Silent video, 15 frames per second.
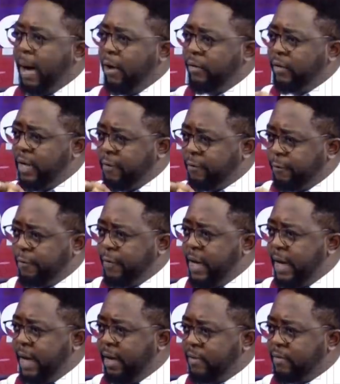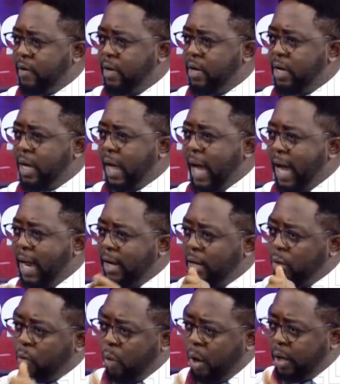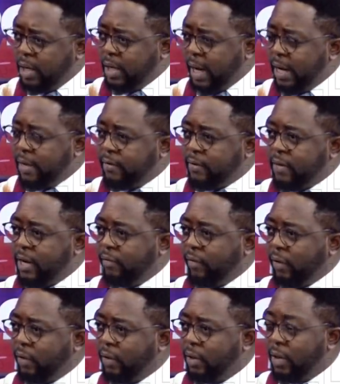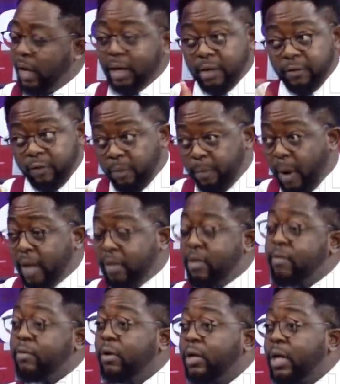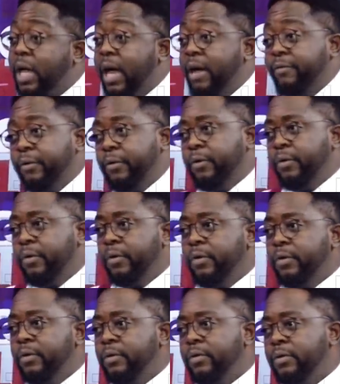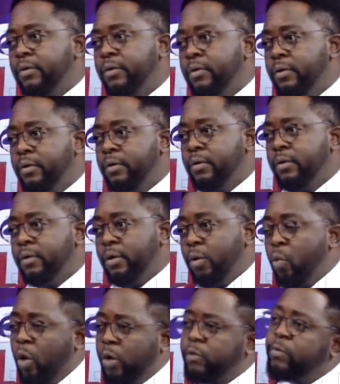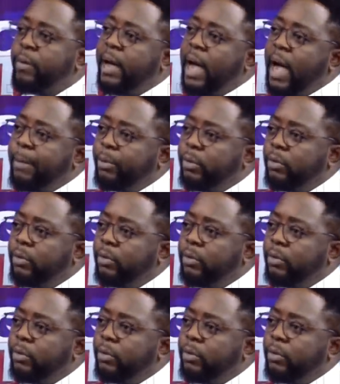about his fears and the warning that he's given that if your party is not careful, the worst might